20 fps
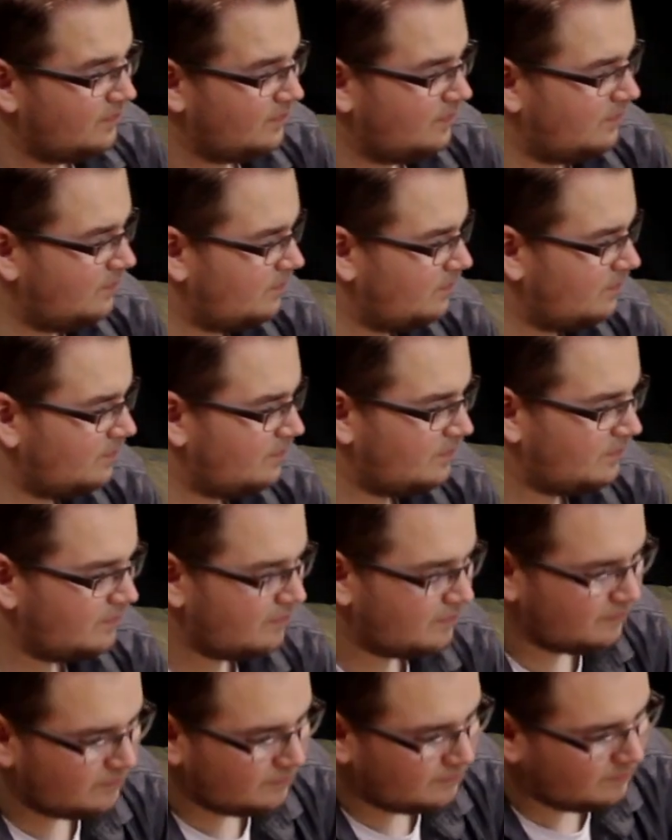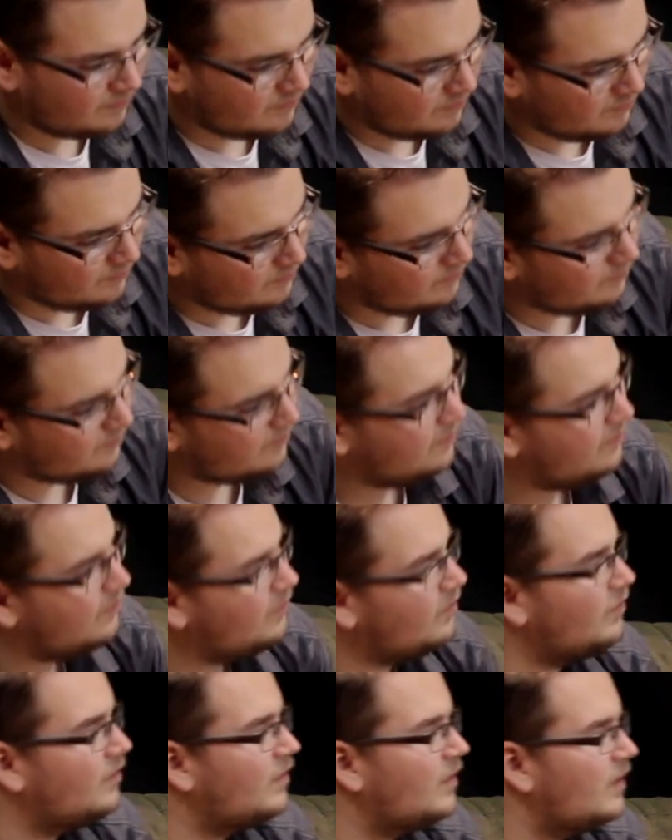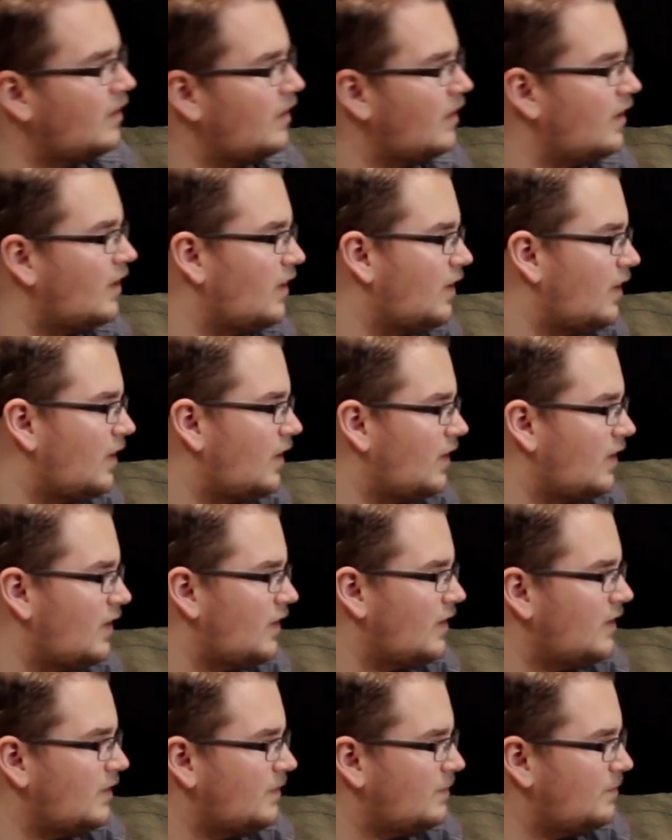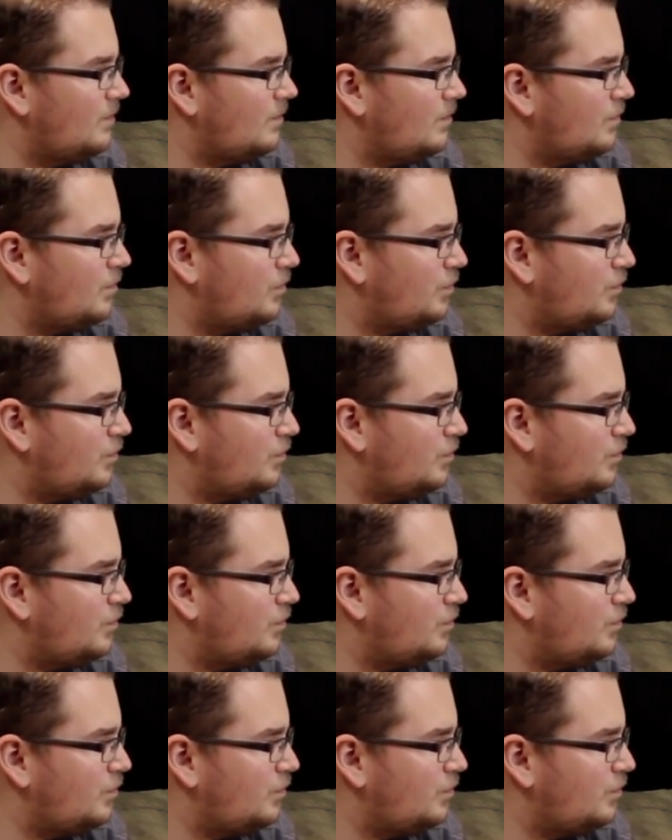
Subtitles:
[no speech]